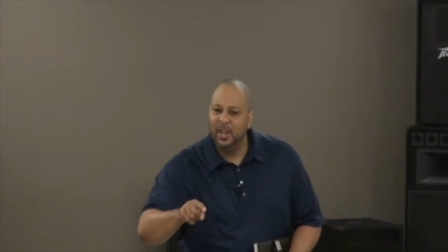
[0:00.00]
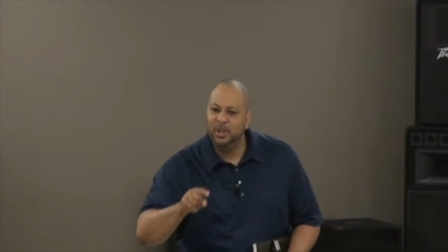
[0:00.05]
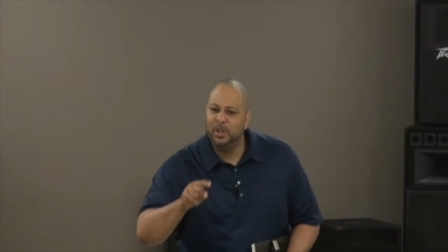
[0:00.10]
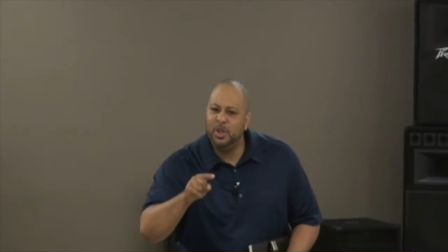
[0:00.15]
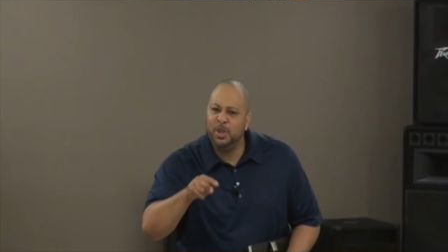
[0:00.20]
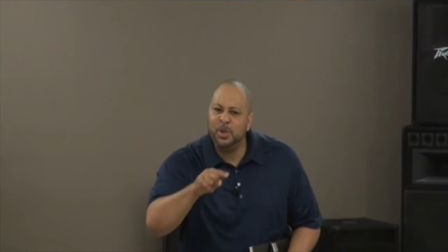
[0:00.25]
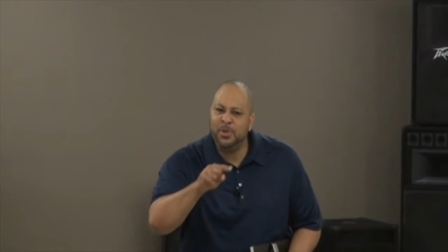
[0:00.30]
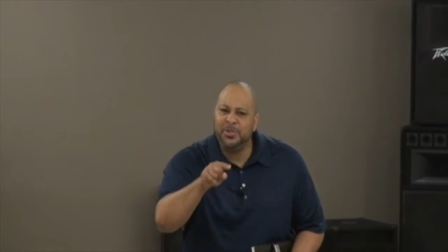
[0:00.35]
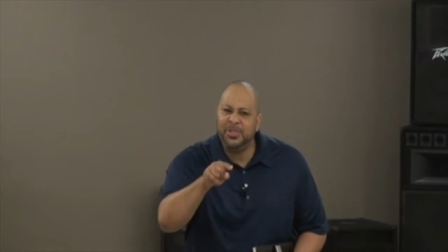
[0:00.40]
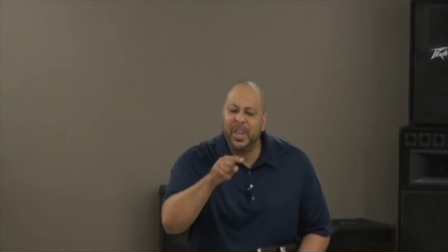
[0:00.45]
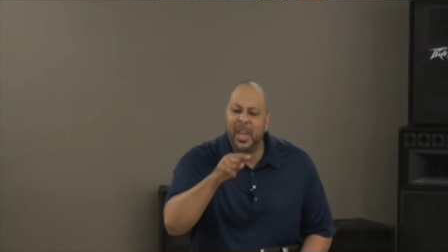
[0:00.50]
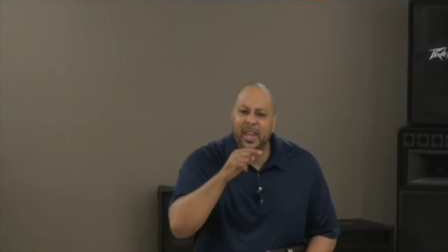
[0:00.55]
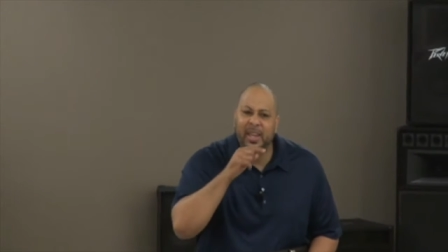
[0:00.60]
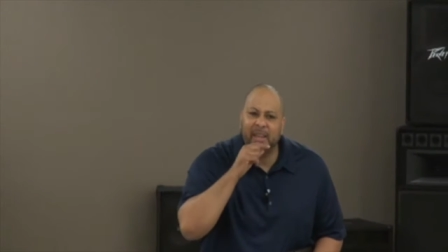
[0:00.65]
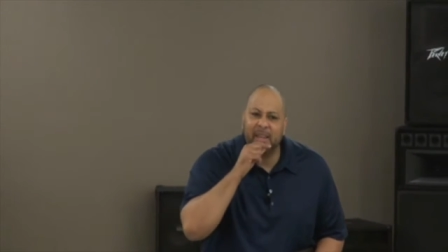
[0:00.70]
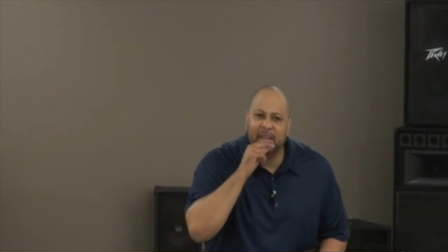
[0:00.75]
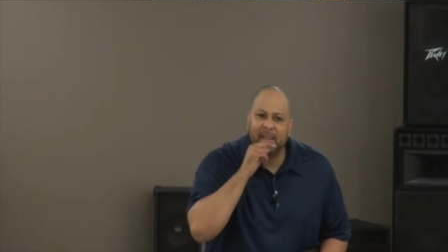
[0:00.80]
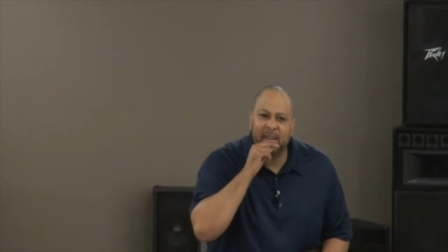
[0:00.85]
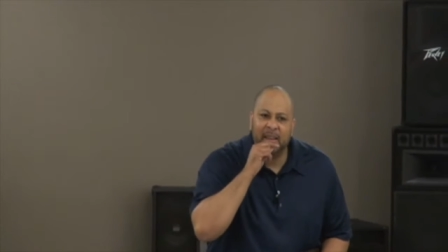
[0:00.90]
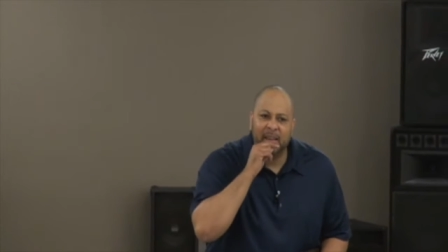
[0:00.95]
Do you think
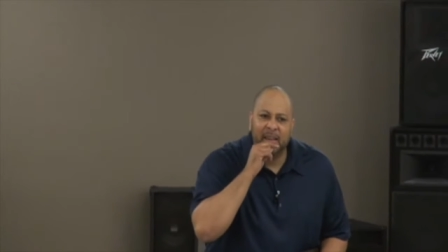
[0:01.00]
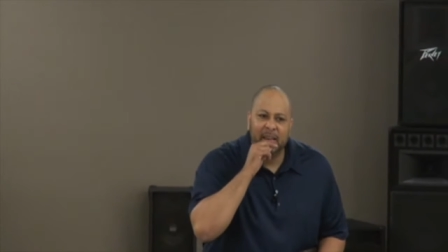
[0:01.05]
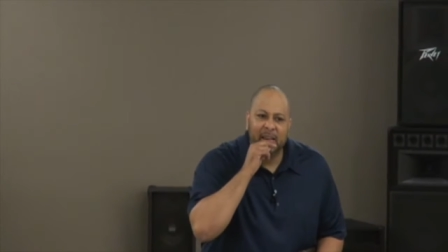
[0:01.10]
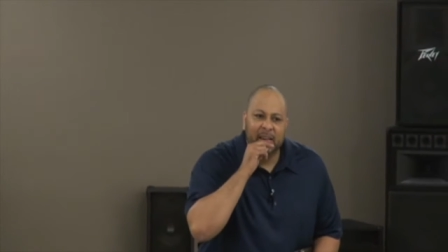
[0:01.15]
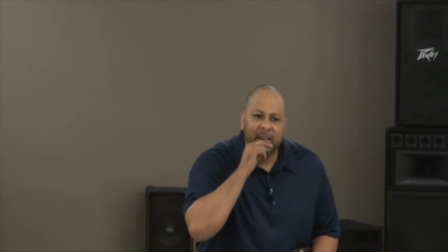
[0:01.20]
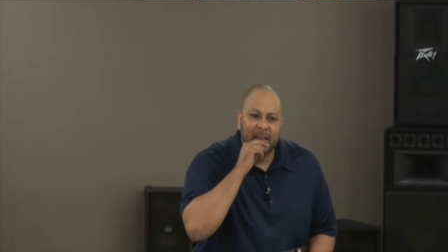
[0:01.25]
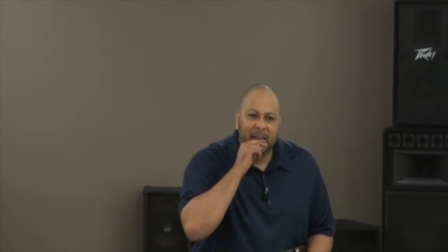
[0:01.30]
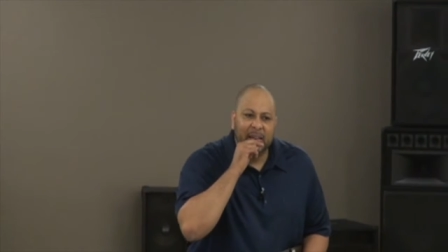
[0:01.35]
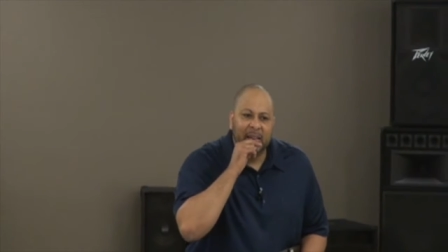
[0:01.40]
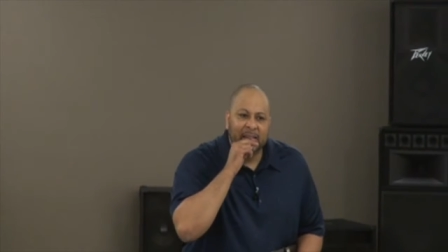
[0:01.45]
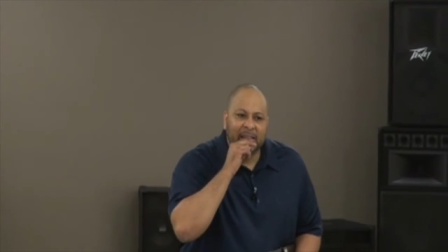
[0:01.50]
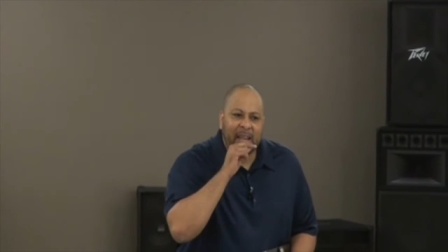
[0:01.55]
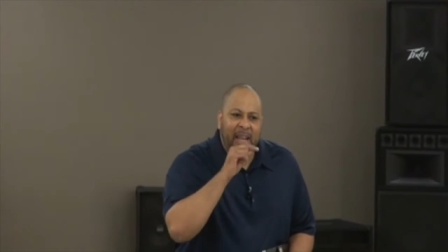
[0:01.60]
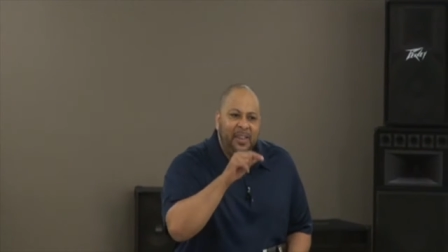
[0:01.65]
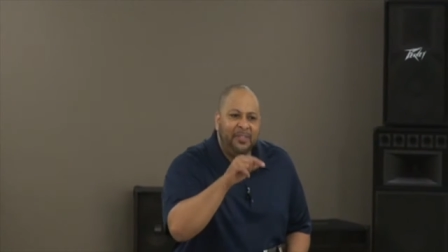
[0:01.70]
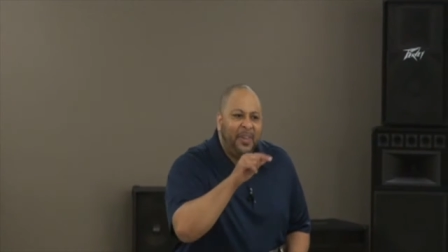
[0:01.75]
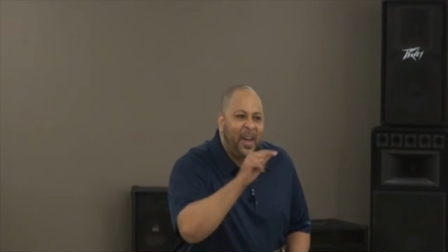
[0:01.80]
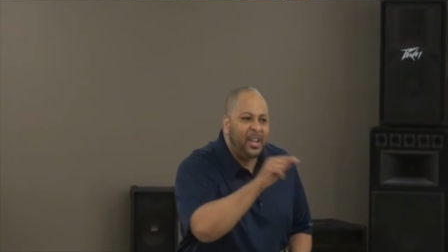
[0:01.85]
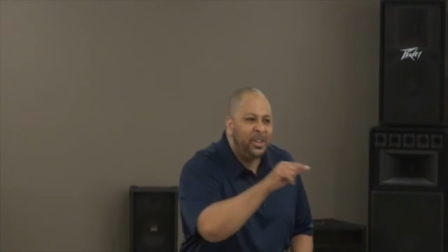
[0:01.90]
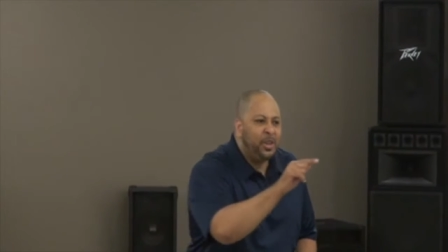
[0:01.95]
that
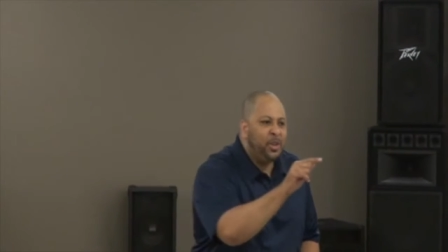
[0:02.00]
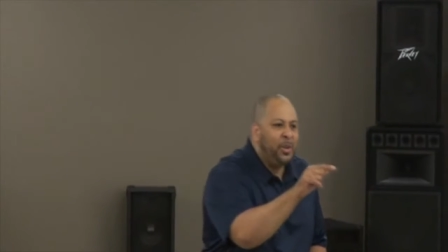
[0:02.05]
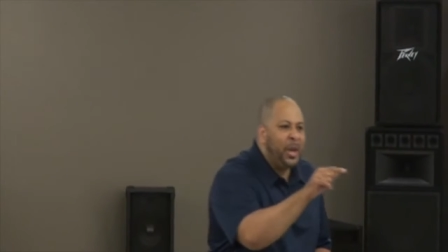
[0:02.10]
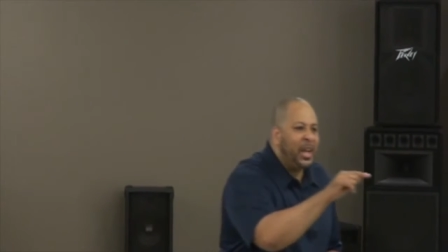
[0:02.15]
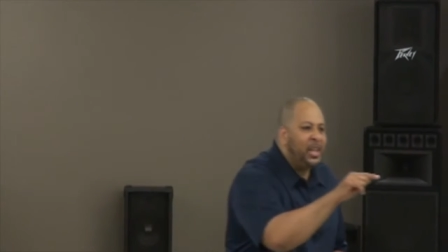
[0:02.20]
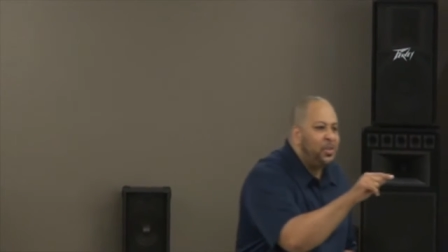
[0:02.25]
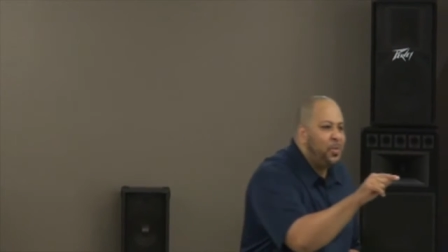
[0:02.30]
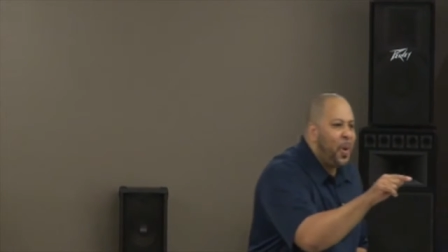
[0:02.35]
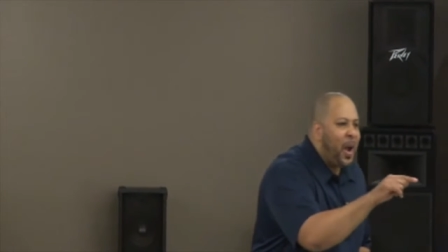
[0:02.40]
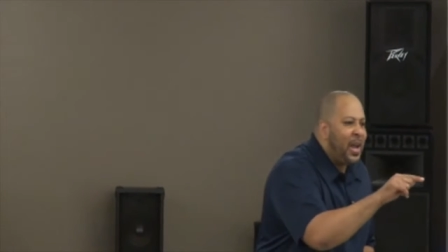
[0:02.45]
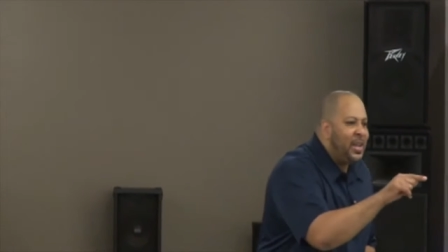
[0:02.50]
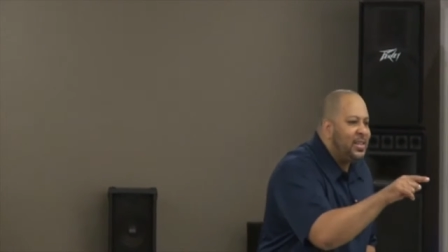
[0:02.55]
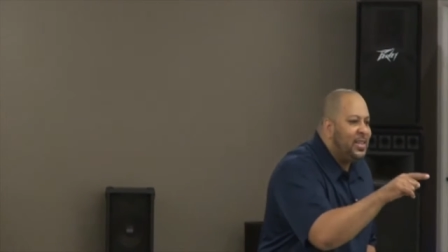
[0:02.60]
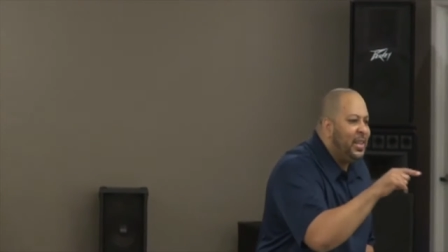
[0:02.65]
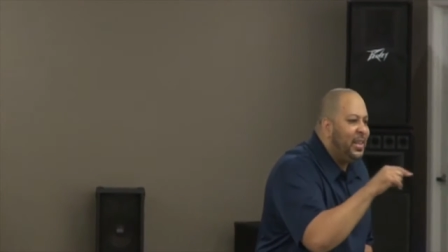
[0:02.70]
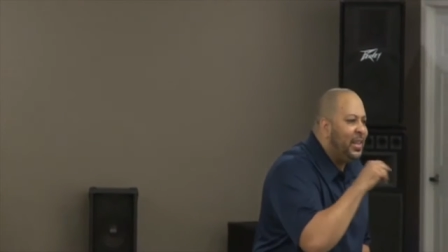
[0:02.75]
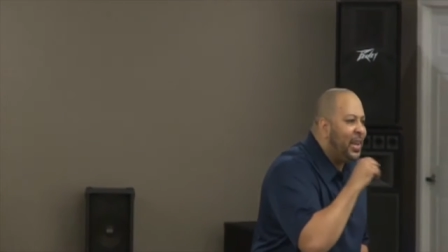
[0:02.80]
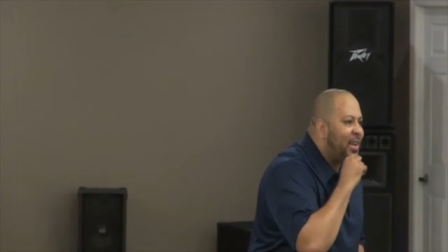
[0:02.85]
if I do X, Y, and Z,